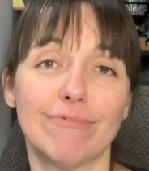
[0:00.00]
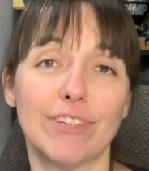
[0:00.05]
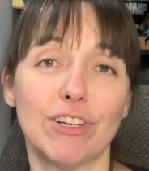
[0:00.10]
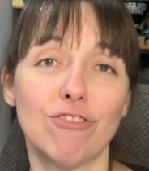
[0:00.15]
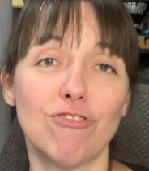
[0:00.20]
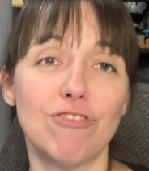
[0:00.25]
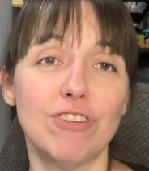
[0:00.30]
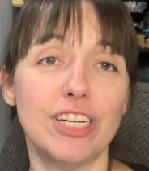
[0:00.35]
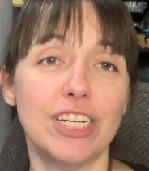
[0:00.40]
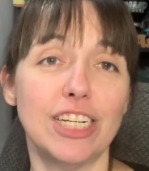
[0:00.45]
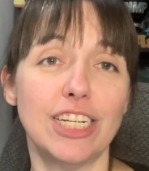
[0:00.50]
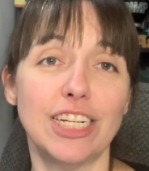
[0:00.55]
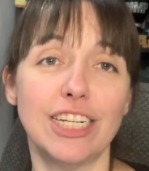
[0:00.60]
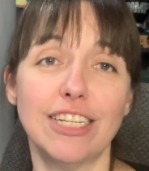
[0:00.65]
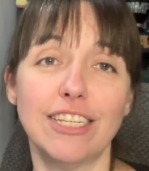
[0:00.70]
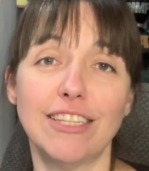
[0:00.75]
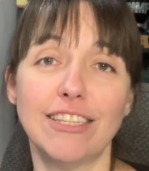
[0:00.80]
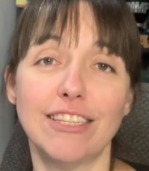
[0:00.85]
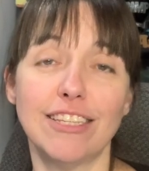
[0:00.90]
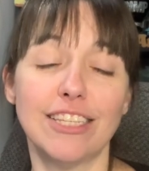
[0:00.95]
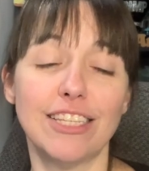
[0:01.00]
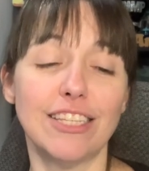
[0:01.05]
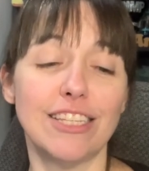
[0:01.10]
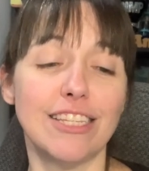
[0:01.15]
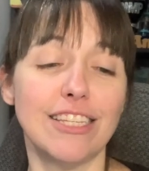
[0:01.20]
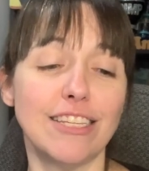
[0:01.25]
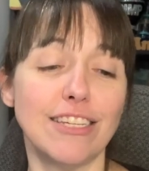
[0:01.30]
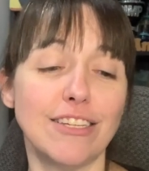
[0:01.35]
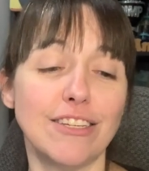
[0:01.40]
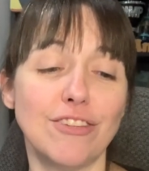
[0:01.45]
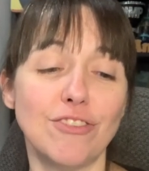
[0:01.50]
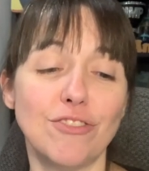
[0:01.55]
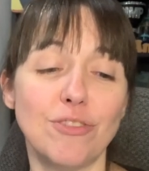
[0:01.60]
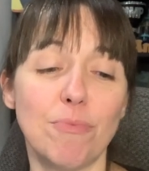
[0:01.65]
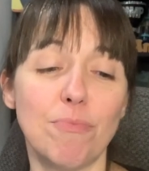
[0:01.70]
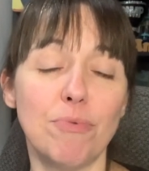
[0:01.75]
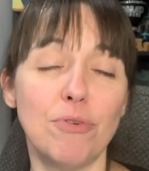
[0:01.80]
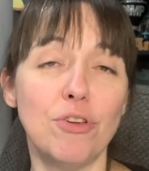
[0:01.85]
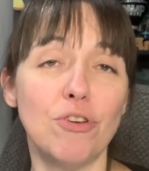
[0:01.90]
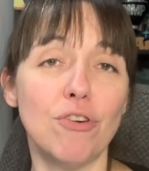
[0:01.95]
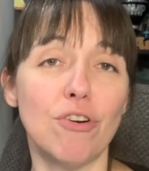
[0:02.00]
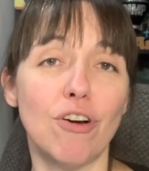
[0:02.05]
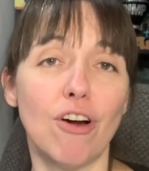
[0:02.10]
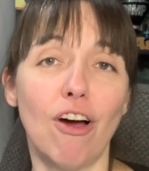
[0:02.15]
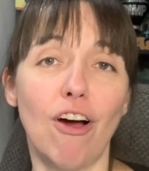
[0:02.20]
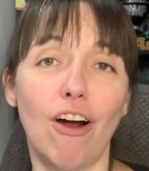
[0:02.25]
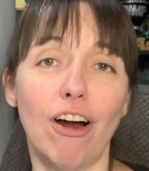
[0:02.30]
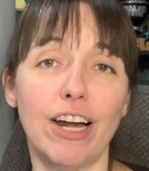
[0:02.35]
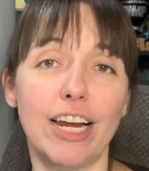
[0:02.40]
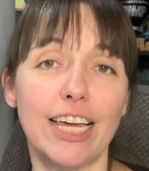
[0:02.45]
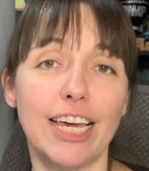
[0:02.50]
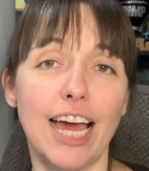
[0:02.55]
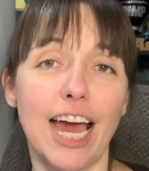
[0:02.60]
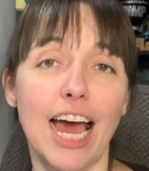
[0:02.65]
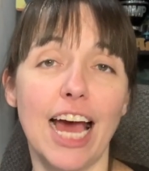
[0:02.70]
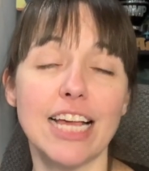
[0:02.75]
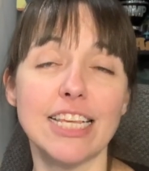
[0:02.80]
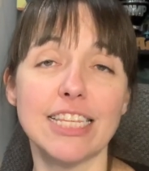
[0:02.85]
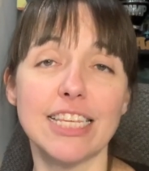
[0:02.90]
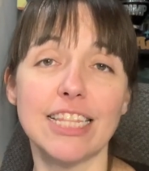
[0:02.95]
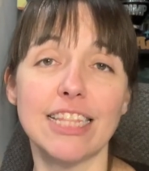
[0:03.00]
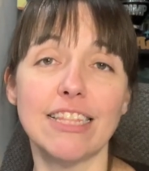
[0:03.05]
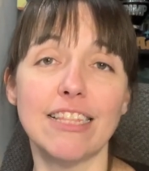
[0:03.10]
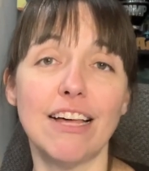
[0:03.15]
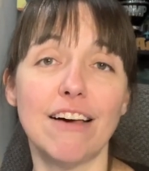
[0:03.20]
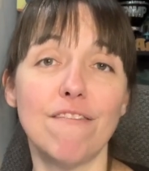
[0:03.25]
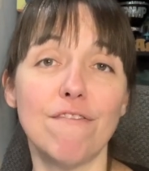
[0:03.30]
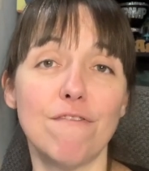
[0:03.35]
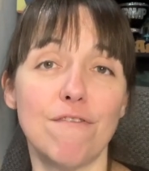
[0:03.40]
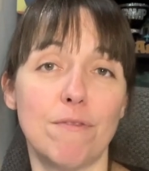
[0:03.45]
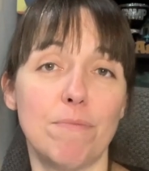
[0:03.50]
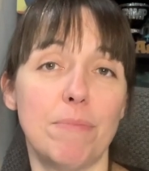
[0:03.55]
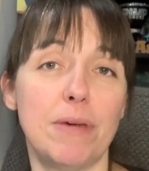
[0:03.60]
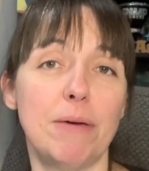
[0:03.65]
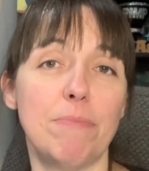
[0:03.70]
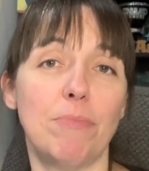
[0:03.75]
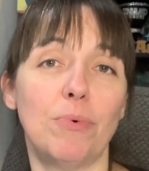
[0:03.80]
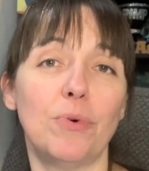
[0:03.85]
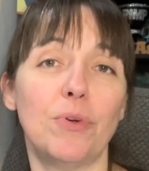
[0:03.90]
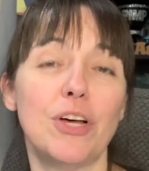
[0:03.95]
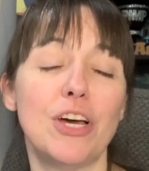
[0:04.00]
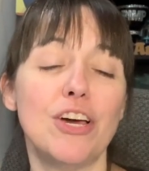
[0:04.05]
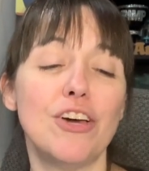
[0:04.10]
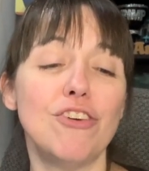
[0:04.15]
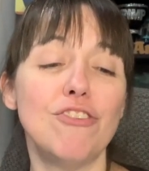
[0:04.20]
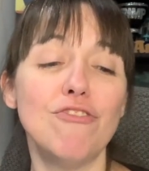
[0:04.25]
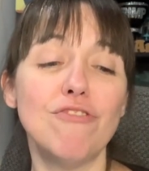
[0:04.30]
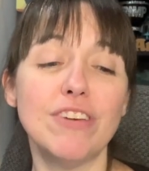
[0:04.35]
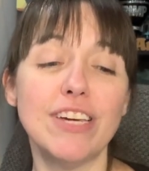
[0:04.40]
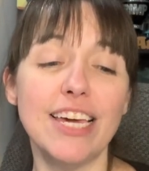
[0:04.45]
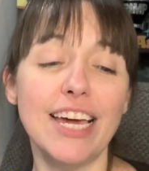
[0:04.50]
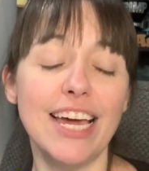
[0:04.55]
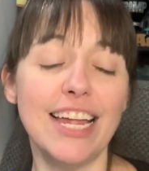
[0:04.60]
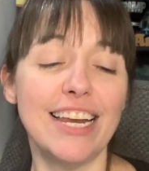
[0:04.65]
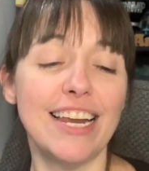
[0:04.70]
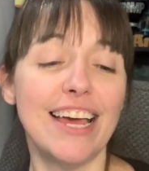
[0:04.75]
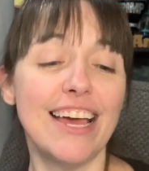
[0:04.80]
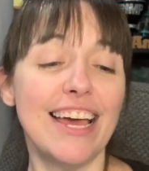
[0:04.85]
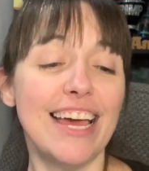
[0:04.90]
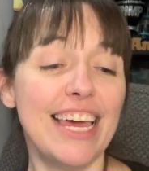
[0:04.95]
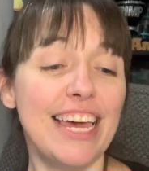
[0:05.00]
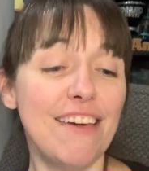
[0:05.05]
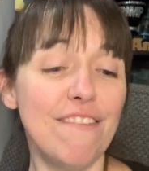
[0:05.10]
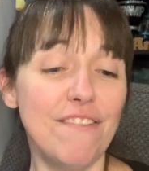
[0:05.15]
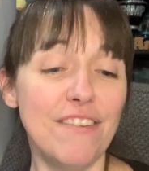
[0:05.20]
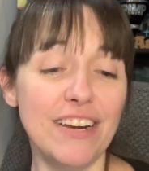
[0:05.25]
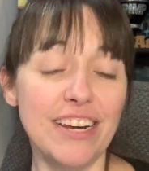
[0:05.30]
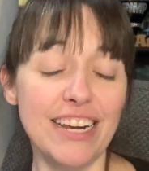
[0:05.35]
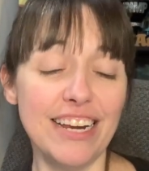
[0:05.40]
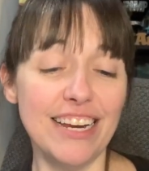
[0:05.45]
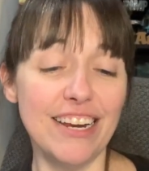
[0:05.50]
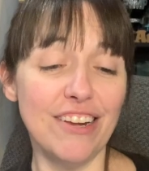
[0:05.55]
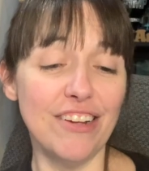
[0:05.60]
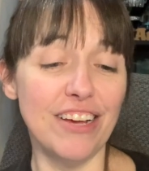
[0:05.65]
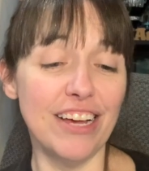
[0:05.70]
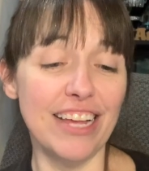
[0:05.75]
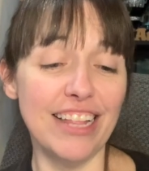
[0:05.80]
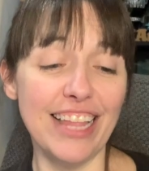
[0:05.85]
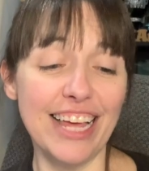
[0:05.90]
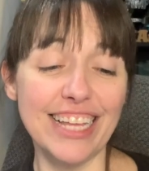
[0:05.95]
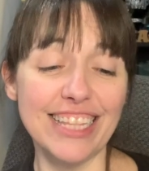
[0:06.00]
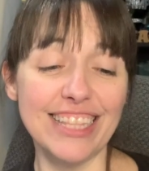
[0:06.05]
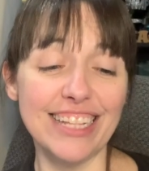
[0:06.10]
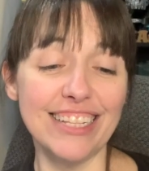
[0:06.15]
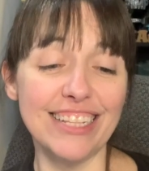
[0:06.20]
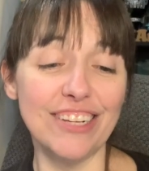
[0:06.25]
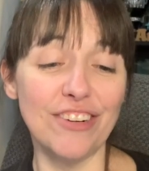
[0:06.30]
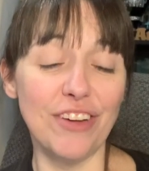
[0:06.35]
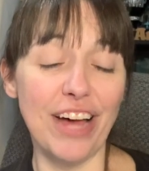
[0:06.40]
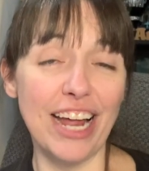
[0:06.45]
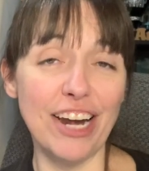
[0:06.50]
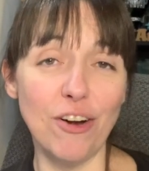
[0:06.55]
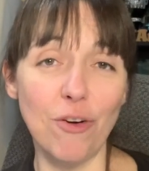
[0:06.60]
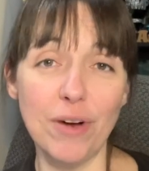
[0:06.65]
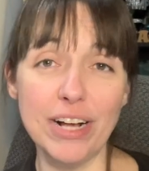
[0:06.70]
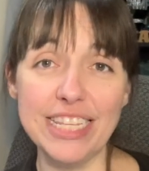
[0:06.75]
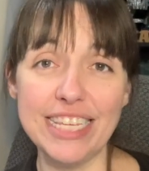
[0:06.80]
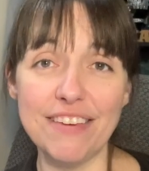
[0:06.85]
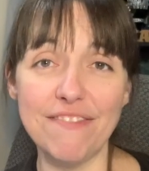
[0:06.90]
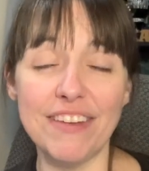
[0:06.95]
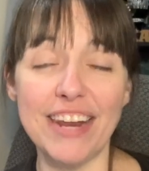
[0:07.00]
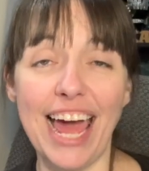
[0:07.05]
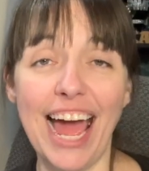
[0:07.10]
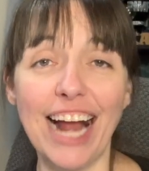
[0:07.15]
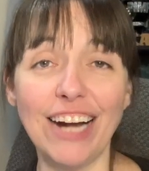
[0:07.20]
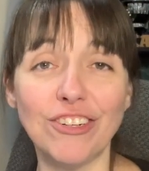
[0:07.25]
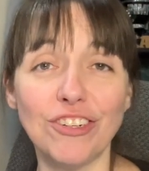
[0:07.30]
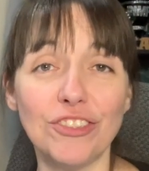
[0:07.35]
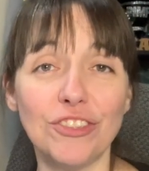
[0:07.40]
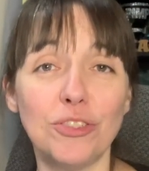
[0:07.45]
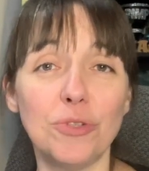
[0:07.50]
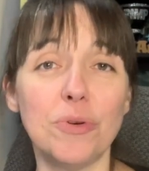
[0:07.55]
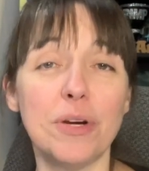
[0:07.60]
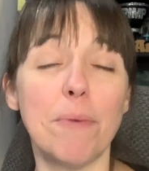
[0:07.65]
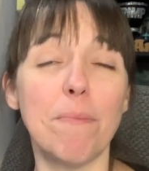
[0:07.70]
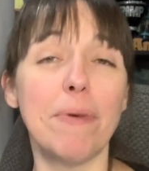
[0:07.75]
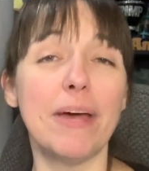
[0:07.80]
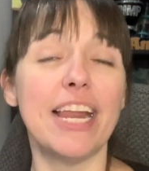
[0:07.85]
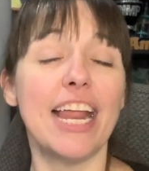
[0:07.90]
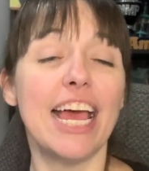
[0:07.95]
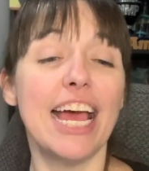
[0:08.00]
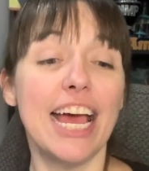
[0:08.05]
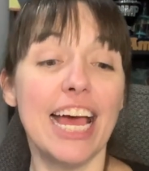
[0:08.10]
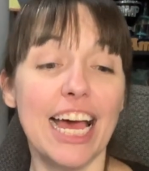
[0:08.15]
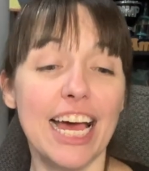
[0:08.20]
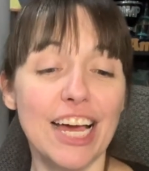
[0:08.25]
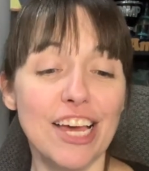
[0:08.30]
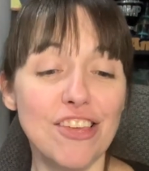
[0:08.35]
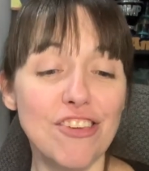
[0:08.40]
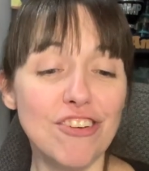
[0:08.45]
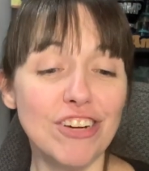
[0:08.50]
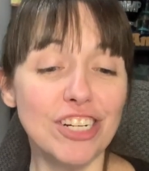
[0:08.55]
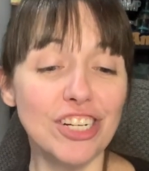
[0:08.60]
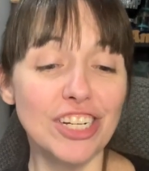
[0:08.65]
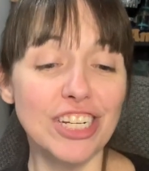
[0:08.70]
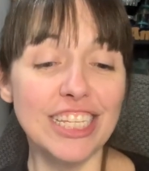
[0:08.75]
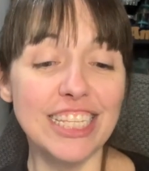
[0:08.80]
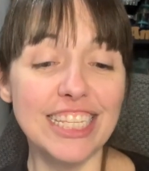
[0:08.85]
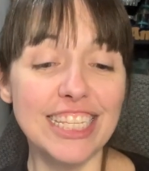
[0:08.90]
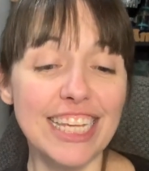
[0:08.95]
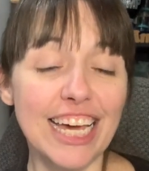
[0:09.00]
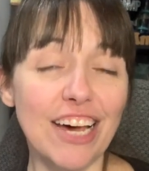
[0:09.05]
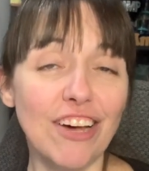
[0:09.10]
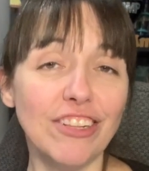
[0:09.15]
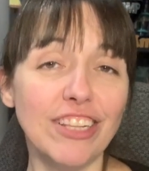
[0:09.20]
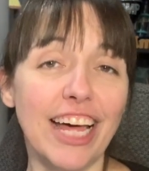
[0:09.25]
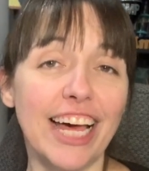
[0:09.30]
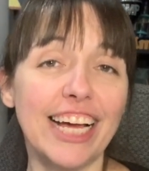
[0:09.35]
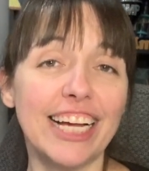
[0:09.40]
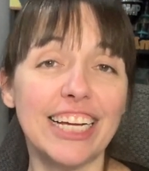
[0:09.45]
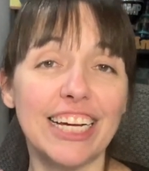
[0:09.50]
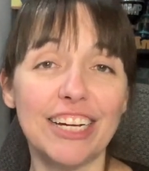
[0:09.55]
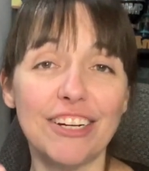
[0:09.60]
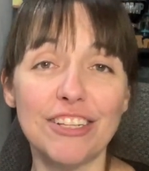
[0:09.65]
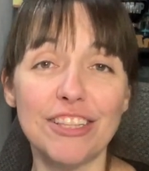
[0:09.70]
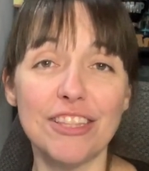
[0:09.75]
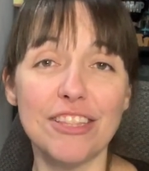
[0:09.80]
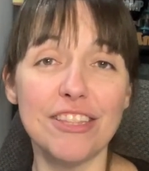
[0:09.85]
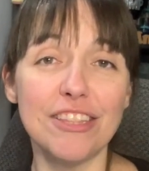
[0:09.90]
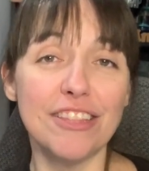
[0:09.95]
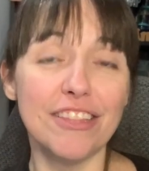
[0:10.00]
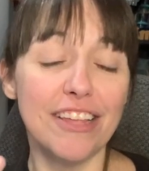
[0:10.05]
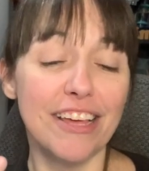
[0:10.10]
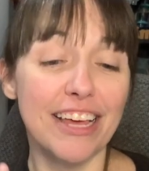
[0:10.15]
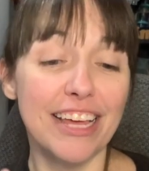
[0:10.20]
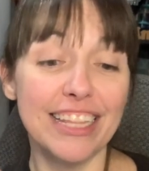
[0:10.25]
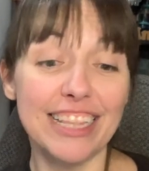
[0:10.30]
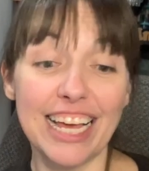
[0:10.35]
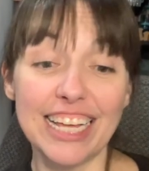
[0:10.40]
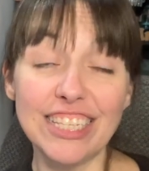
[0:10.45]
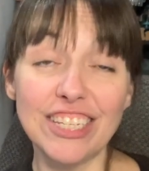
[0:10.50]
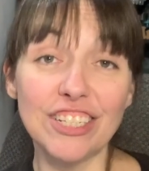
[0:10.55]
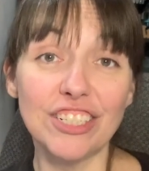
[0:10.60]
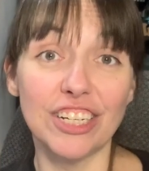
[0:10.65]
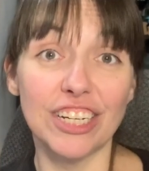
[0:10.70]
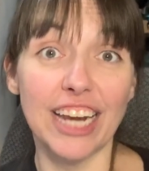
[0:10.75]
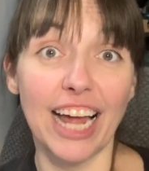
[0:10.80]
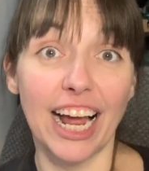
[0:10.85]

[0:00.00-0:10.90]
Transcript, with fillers: Krishna's the pure heart he has and love for people. You can even in the like the little, I know it's even actors doing it, but you can just tell like that's a good